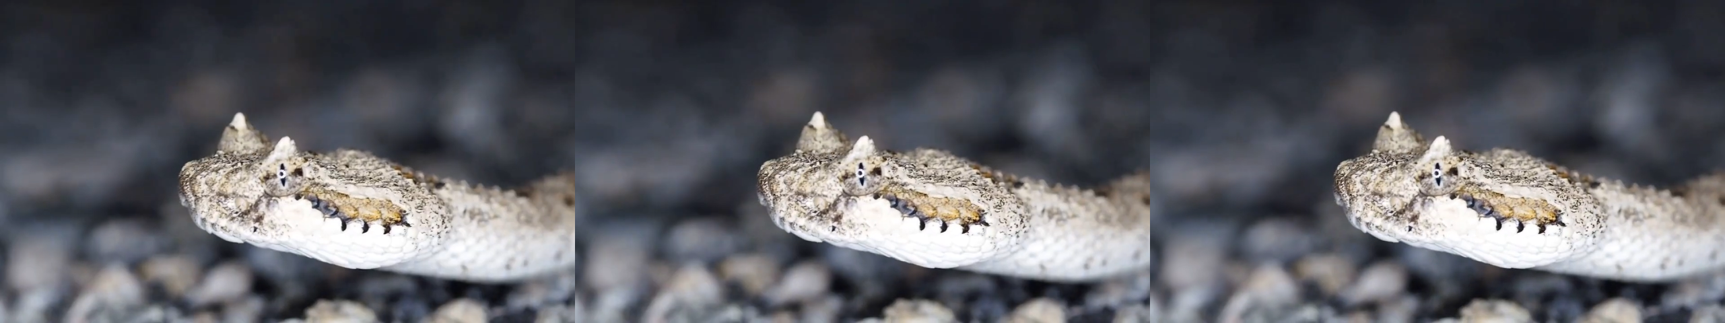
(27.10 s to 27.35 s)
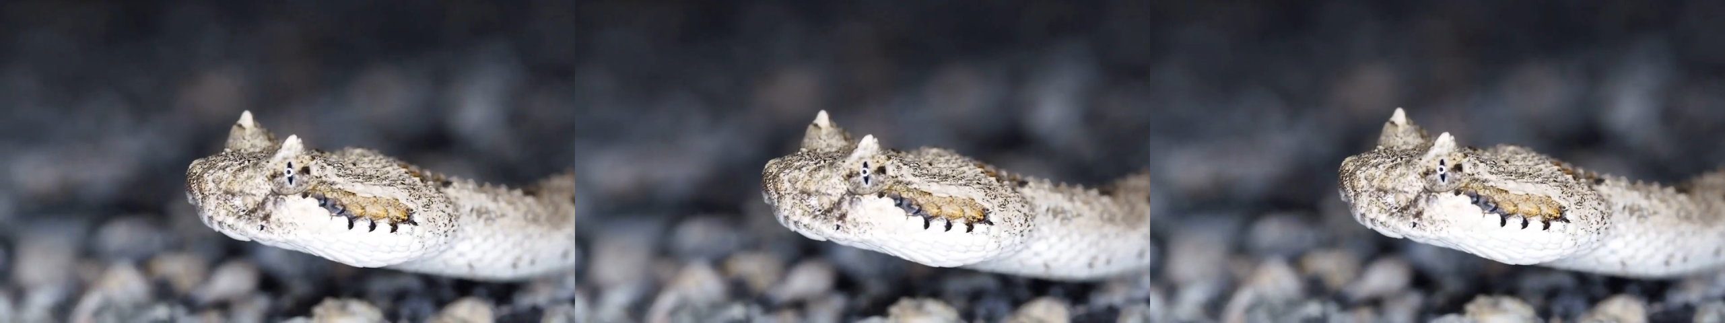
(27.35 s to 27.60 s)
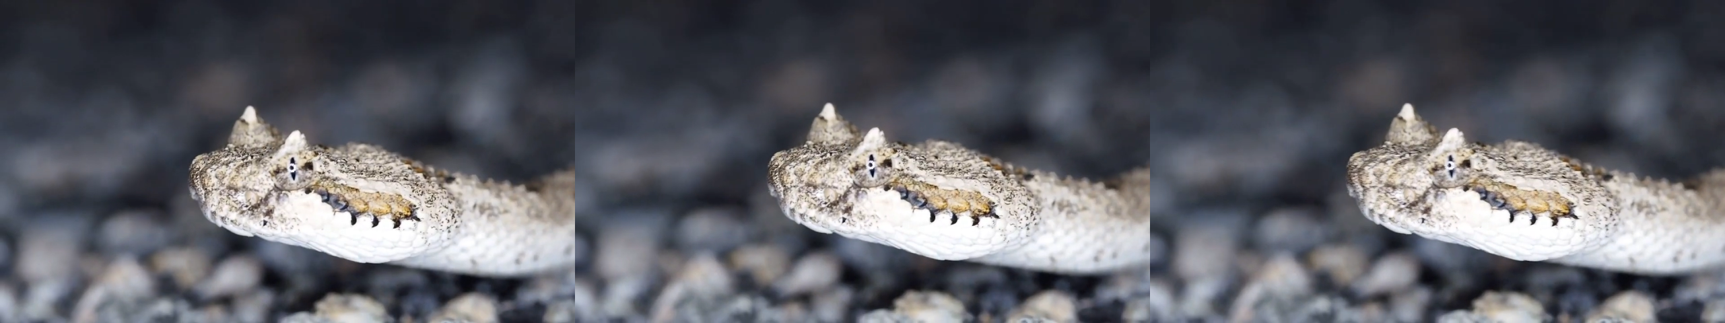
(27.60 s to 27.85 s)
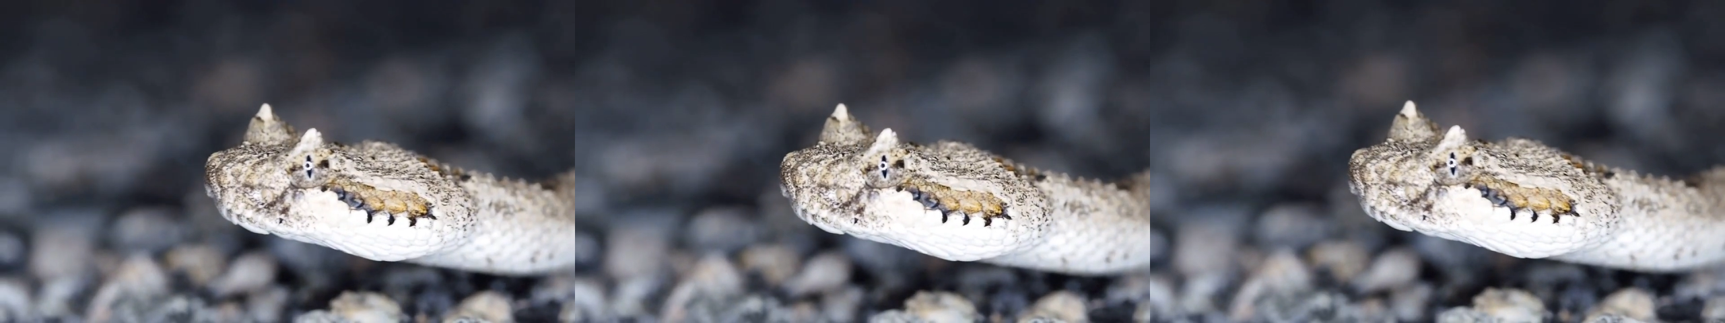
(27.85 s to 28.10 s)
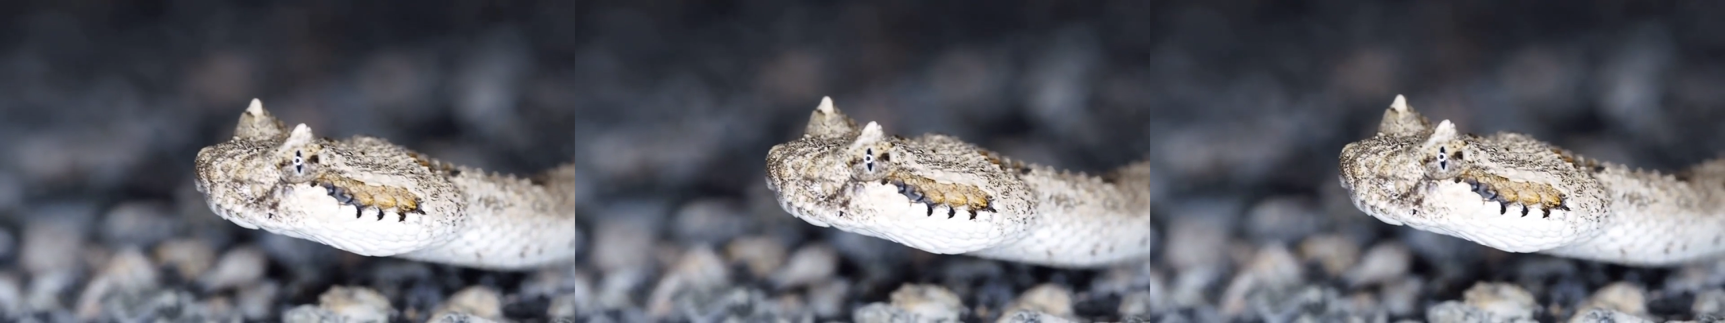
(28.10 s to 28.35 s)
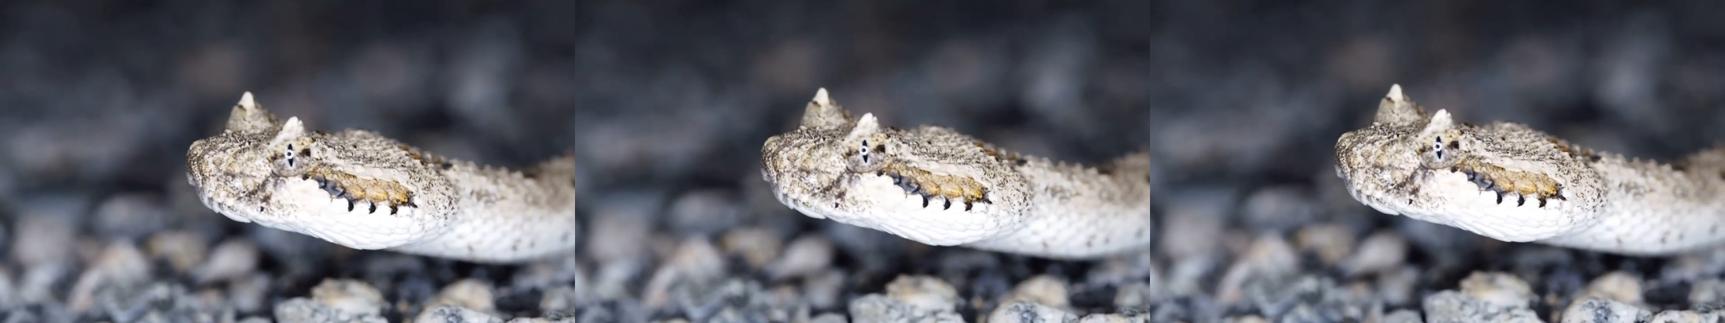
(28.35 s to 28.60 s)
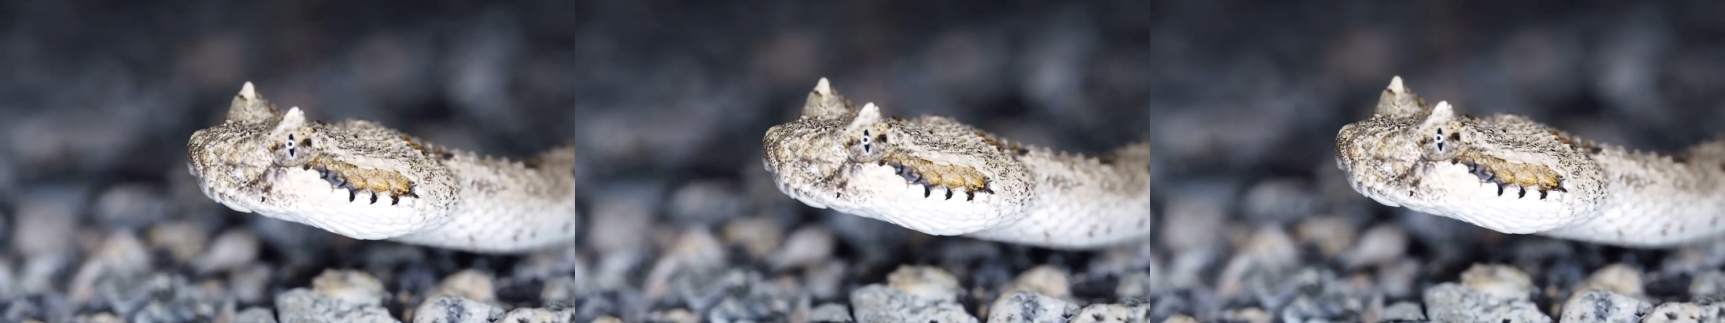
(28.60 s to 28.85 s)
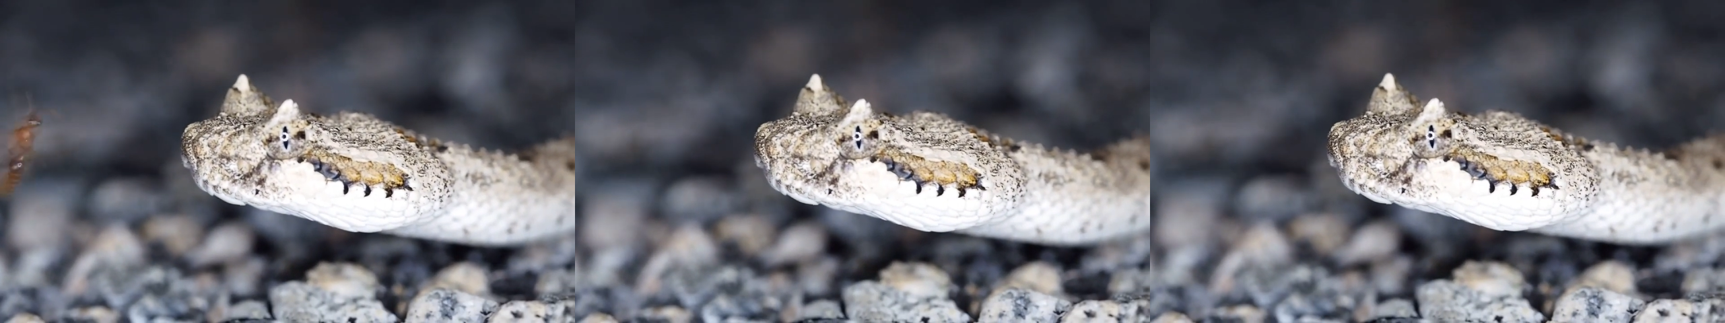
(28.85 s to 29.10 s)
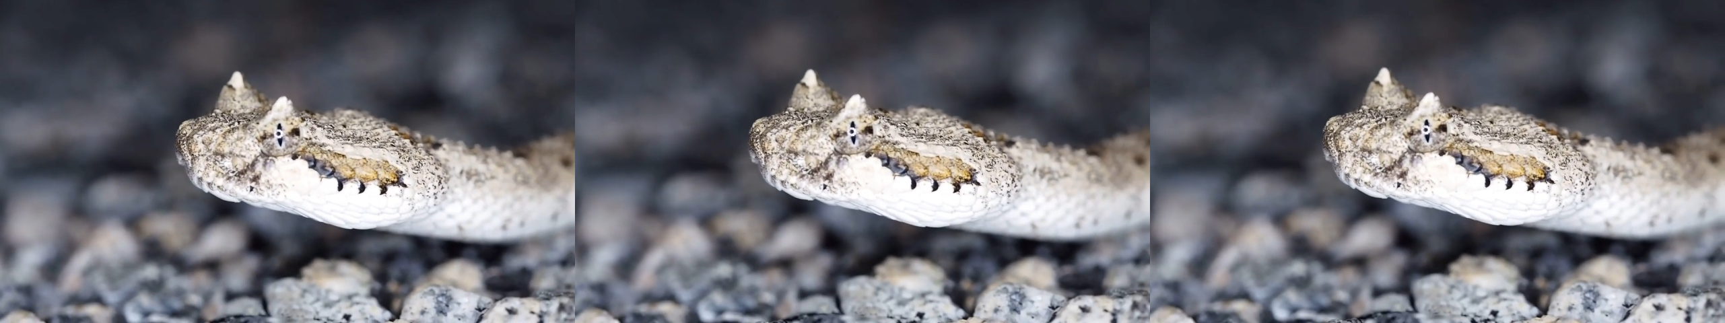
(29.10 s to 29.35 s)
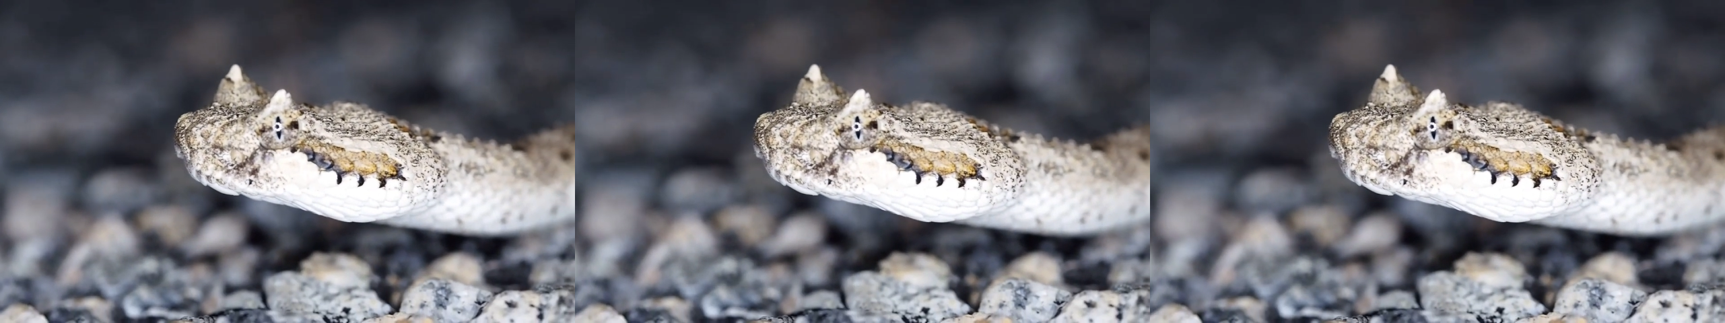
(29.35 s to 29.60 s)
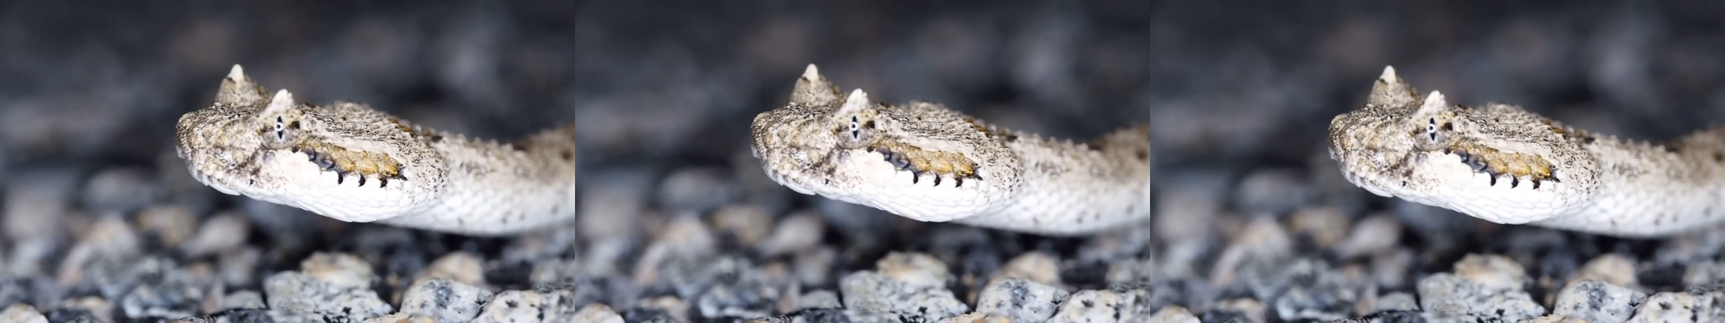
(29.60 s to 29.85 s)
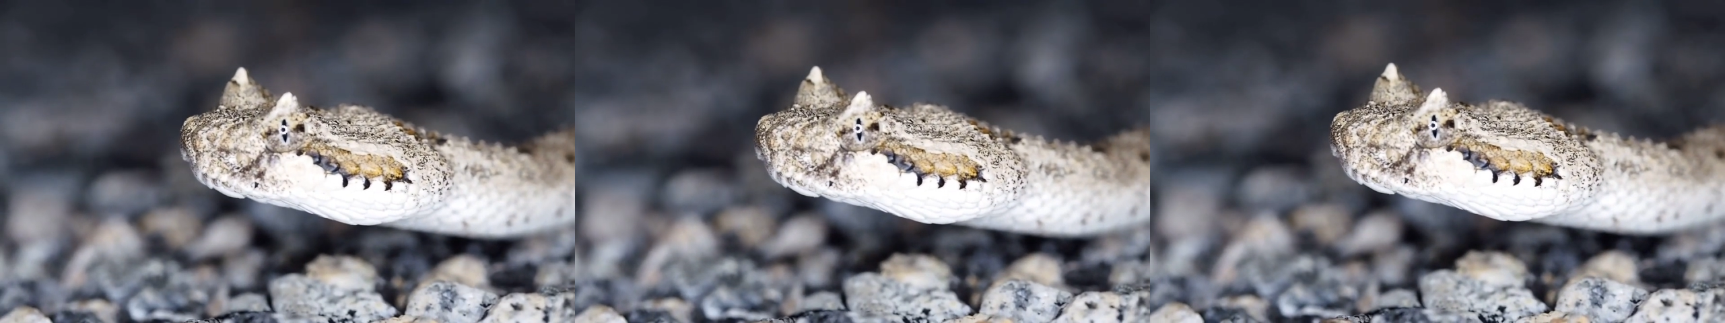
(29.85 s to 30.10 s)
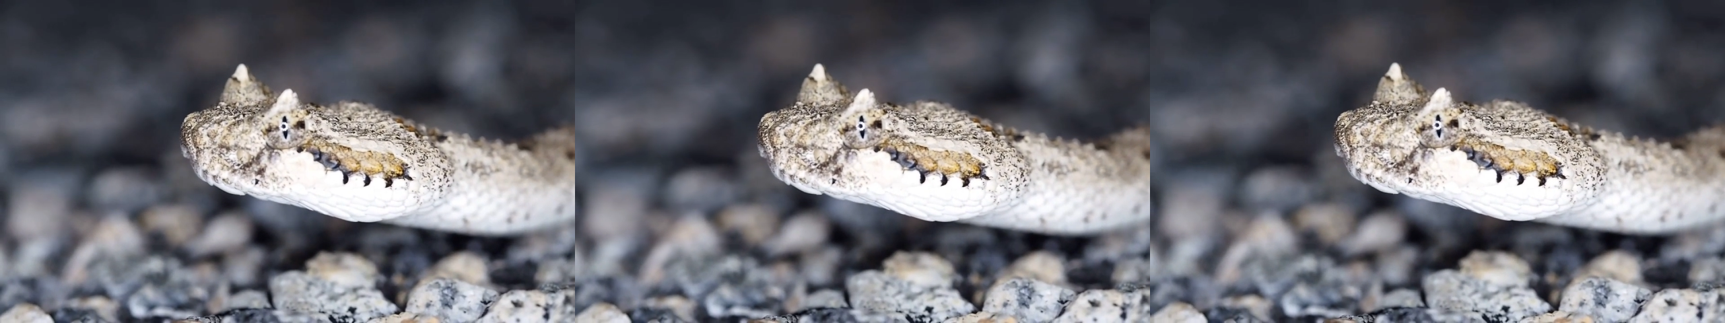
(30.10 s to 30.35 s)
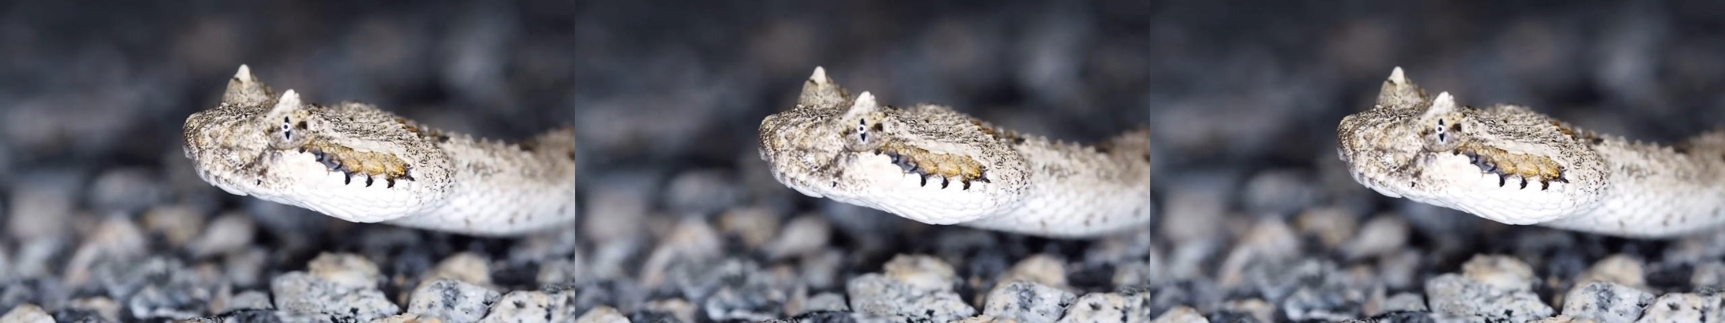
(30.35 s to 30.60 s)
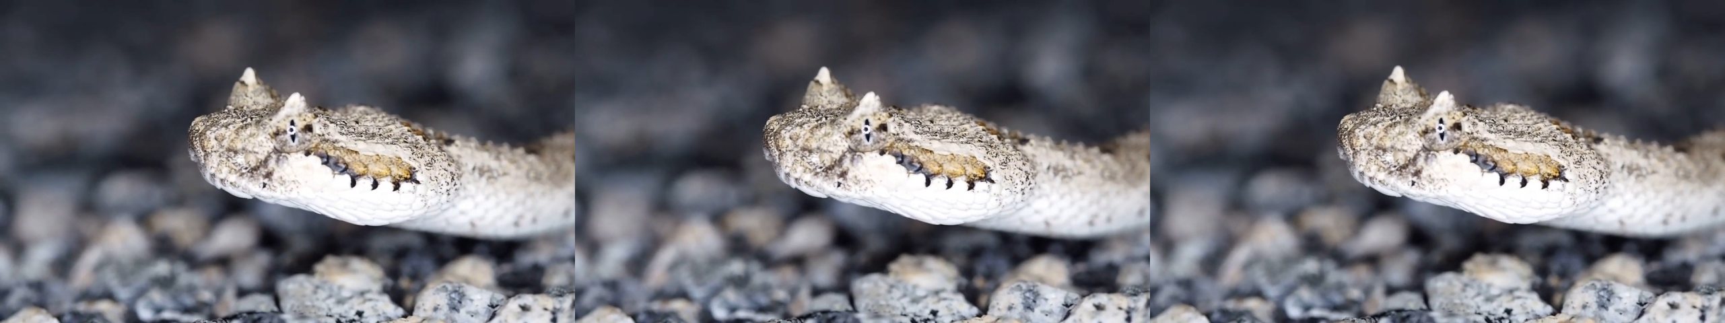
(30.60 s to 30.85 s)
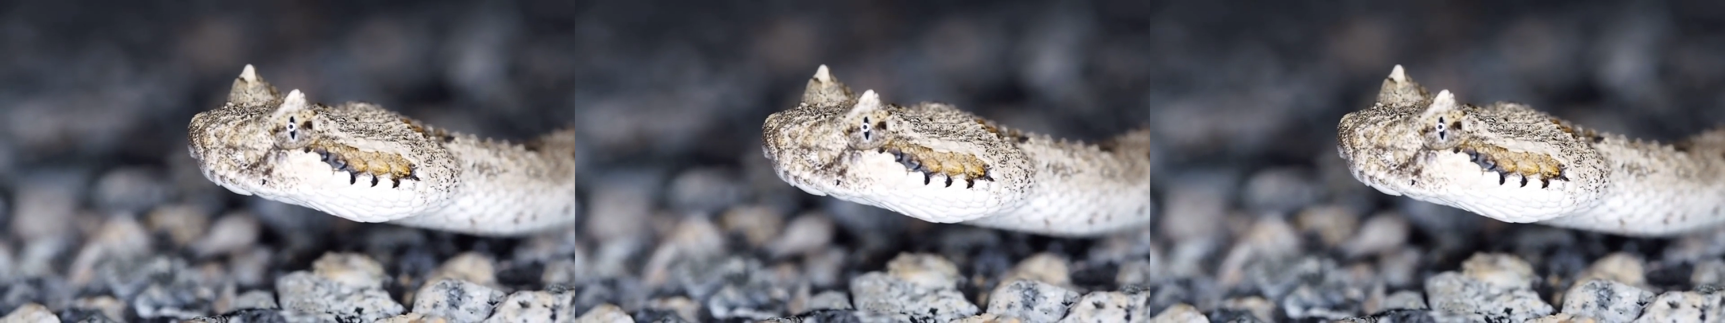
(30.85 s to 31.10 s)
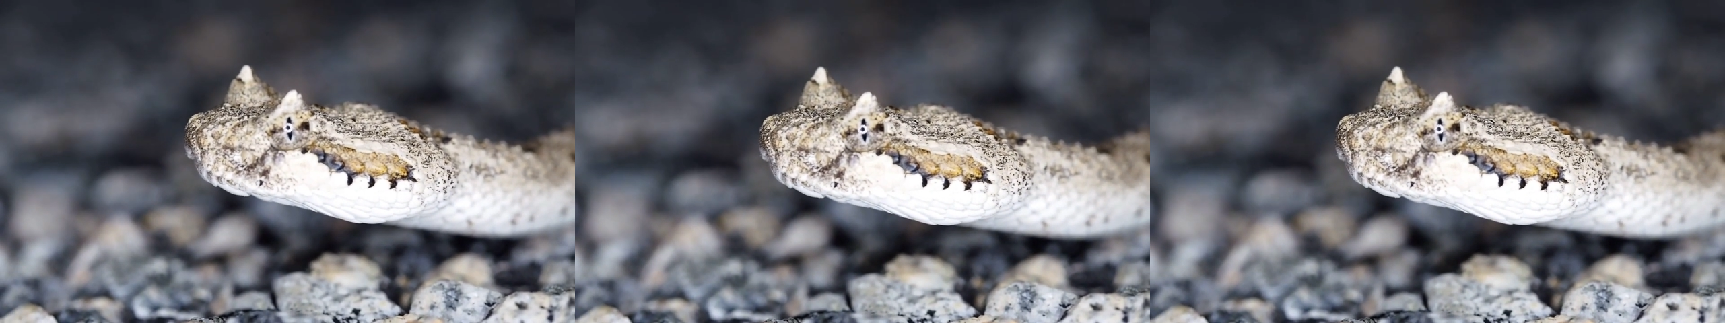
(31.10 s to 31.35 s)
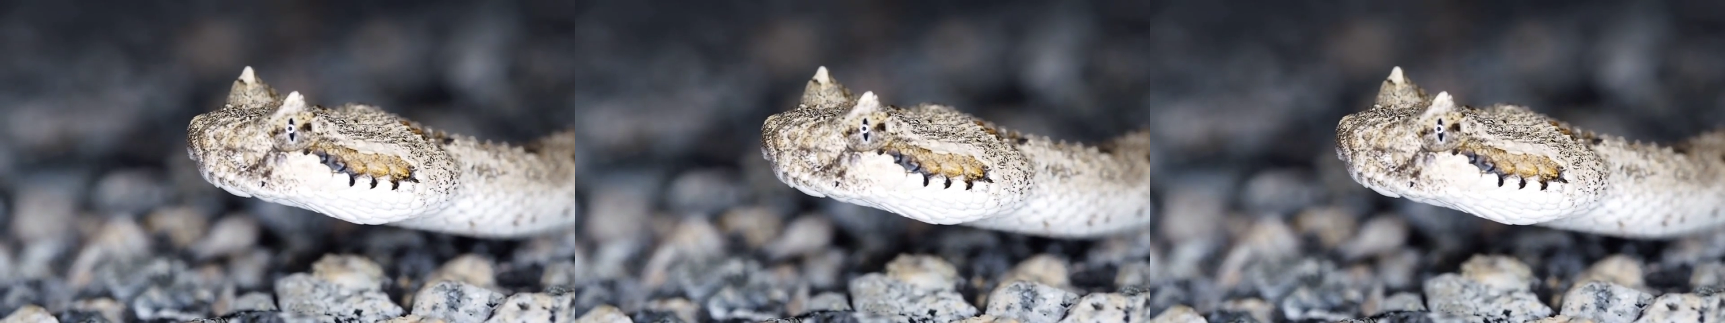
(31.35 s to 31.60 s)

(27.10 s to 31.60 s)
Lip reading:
[unreadable: no face in view]